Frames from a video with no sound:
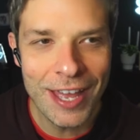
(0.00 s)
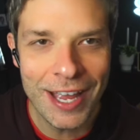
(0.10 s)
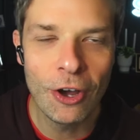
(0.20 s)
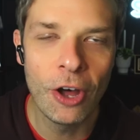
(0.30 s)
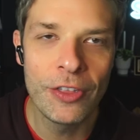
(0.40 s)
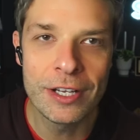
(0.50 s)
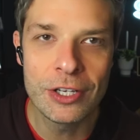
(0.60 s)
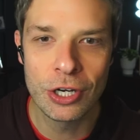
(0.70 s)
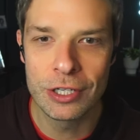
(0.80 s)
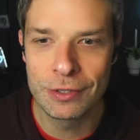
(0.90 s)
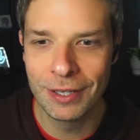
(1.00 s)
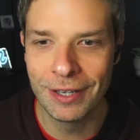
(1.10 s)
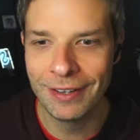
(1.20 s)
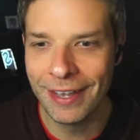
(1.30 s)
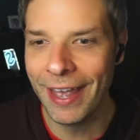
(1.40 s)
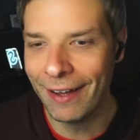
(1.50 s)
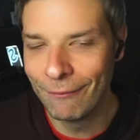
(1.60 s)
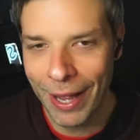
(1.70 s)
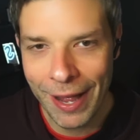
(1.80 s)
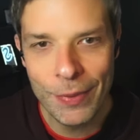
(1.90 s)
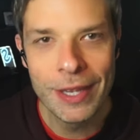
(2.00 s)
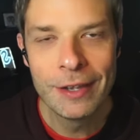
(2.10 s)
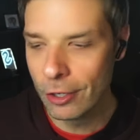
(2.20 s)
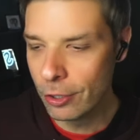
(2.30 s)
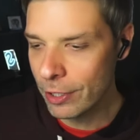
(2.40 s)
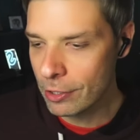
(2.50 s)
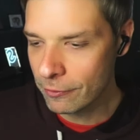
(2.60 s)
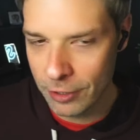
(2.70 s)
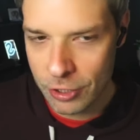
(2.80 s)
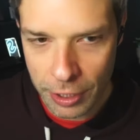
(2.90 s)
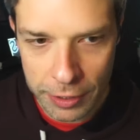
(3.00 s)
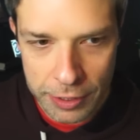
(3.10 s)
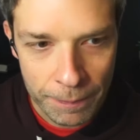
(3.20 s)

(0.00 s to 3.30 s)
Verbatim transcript: call the insurance. Yeah, mom, who do we use for insurance?